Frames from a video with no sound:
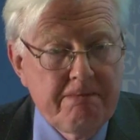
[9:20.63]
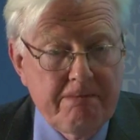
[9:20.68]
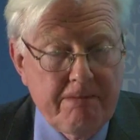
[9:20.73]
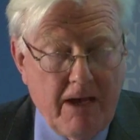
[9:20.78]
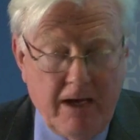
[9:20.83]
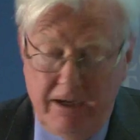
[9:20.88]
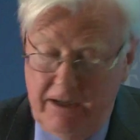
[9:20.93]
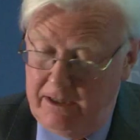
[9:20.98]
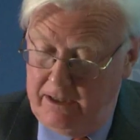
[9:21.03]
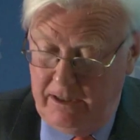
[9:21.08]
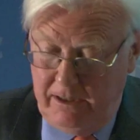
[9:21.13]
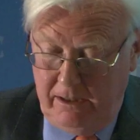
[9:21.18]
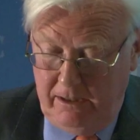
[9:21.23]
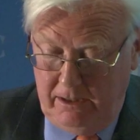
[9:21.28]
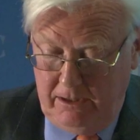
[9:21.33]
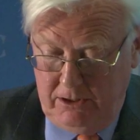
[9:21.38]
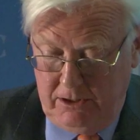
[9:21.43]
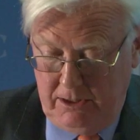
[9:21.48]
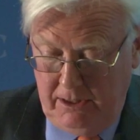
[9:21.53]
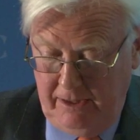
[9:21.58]
I
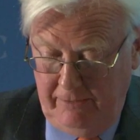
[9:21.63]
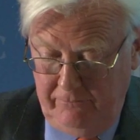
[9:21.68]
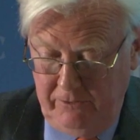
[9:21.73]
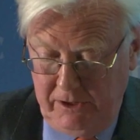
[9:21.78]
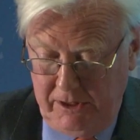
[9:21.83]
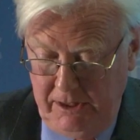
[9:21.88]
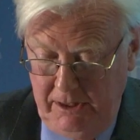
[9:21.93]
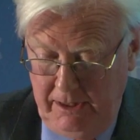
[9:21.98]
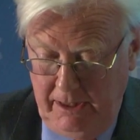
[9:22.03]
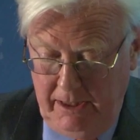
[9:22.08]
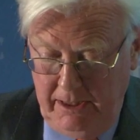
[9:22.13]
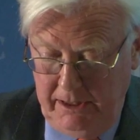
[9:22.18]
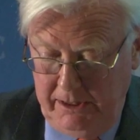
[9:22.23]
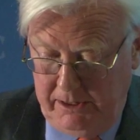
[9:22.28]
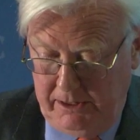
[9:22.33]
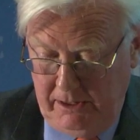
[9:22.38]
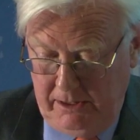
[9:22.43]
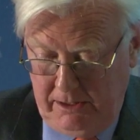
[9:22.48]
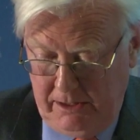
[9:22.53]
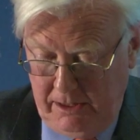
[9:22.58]
actually haven't seen any
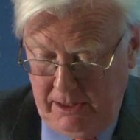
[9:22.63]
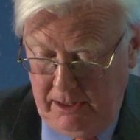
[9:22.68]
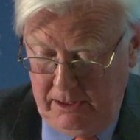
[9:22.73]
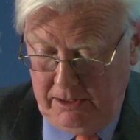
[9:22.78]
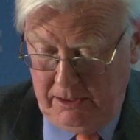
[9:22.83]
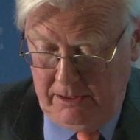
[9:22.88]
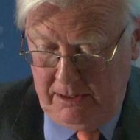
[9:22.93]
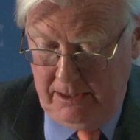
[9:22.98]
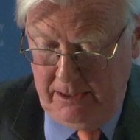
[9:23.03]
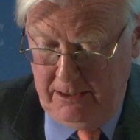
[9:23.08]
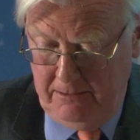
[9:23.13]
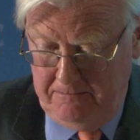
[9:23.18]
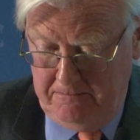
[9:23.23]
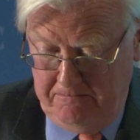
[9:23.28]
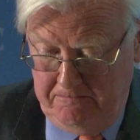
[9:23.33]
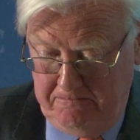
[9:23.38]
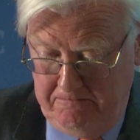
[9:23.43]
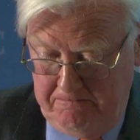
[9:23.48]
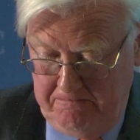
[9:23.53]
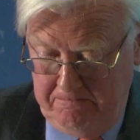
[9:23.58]
success there.
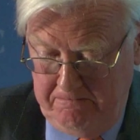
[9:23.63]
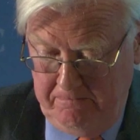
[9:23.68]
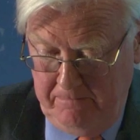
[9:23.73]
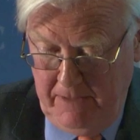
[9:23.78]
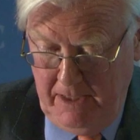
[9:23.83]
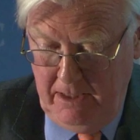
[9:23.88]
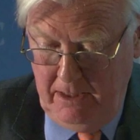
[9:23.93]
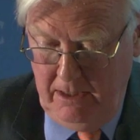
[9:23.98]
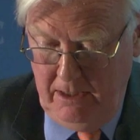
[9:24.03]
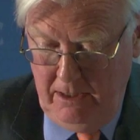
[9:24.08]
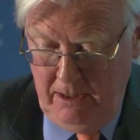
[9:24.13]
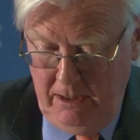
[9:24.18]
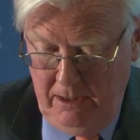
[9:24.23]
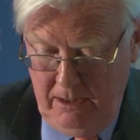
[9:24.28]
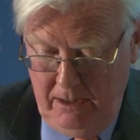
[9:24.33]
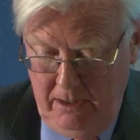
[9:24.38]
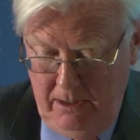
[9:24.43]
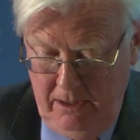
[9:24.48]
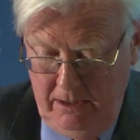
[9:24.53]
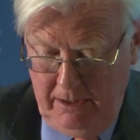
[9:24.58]

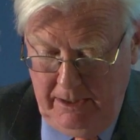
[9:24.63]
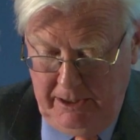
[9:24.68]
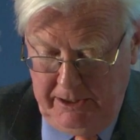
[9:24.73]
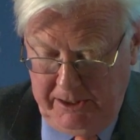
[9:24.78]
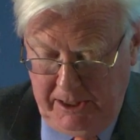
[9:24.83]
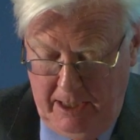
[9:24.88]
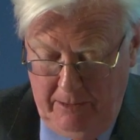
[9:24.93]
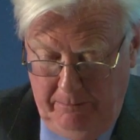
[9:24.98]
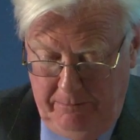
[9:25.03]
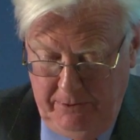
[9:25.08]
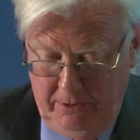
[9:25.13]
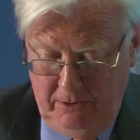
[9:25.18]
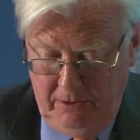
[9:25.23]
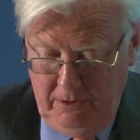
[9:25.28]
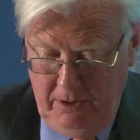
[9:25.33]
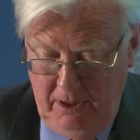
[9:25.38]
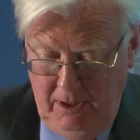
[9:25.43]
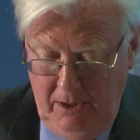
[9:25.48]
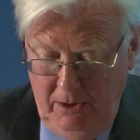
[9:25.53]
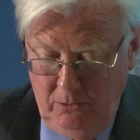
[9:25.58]
An
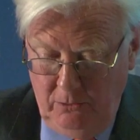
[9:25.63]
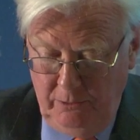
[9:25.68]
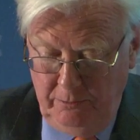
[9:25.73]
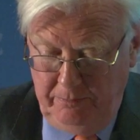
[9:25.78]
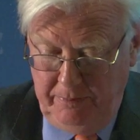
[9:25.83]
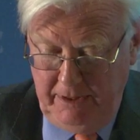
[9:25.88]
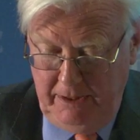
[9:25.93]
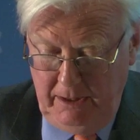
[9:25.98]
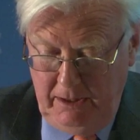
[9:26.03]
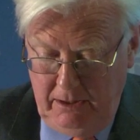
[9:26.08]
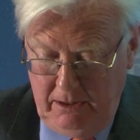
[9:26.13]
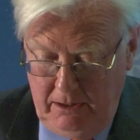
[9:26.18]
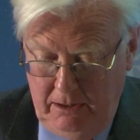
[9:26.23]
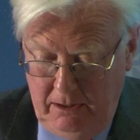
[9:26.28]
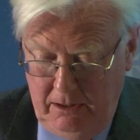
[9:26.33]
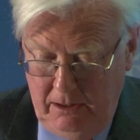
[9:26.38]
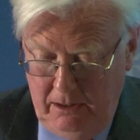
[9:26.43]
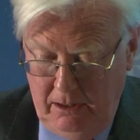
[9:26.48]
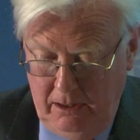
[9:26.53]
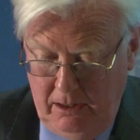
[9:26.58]
example would be
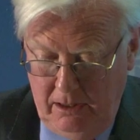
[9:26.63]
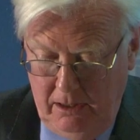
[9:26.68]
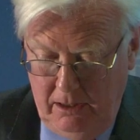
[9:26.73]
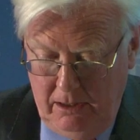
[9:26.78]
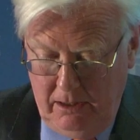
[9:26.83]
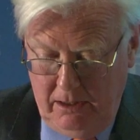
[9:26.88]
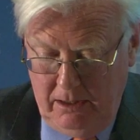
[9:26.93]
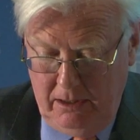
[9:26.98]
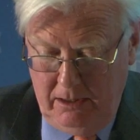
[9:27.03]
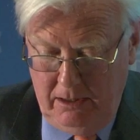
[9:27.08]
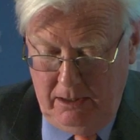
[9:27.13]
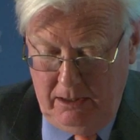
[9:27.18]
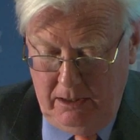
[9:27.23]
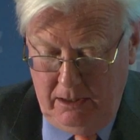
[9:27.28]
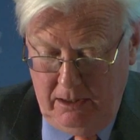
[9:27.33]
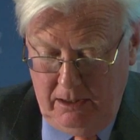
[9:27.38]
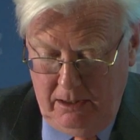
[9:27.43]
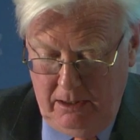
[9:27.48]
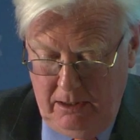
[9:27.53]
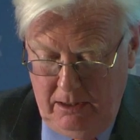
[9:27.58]
uh,
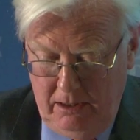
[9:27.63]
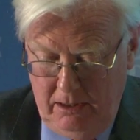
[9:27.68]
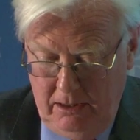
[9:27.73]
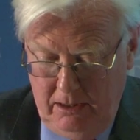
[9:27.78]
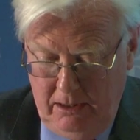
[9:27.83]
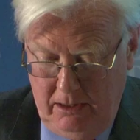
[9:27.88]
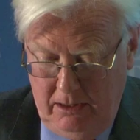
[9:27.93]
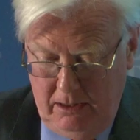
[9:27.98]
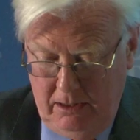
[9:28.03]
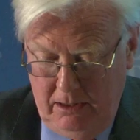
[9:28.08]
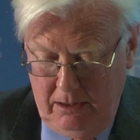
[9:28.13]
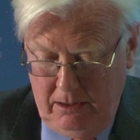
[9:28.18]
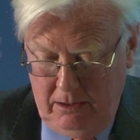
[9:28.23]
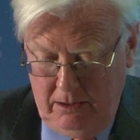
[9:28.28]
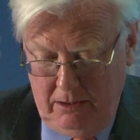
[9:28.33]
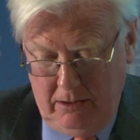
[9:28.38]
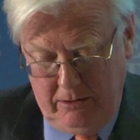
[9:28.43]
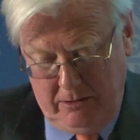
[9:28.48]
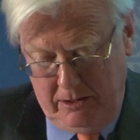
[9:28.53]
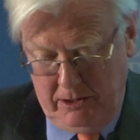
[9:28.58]

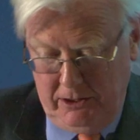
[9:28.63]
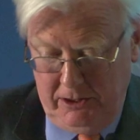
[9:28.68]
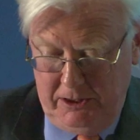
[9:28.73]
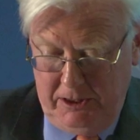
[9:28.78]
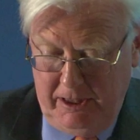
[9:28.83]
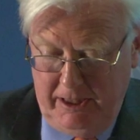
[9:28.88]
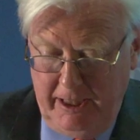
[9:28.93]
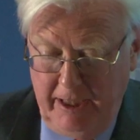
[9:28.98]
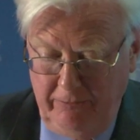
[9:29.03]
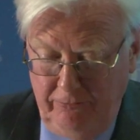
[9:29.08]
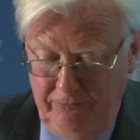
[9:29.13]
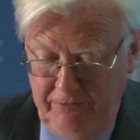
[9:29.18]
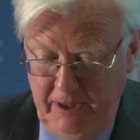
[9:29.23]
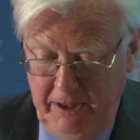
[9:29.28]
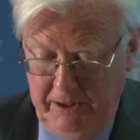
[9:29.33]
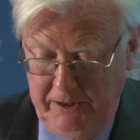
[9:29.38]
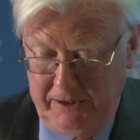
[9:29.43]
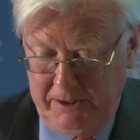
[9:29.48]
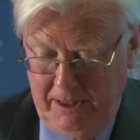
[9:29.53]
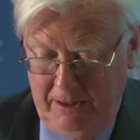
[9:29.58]
this is an
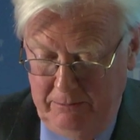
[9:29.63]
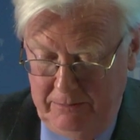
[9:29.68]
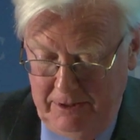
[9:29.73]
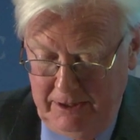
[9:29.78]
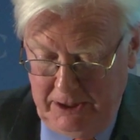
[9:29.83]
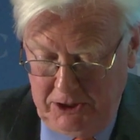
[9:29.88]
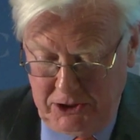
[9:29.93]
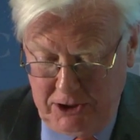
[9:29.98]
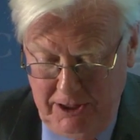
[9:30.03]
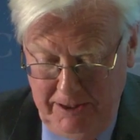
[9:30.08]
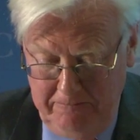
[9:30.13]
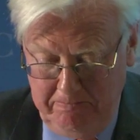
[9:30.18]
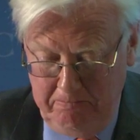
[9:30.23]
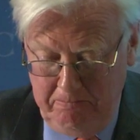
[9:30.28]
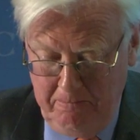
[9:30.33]
unfair example actually,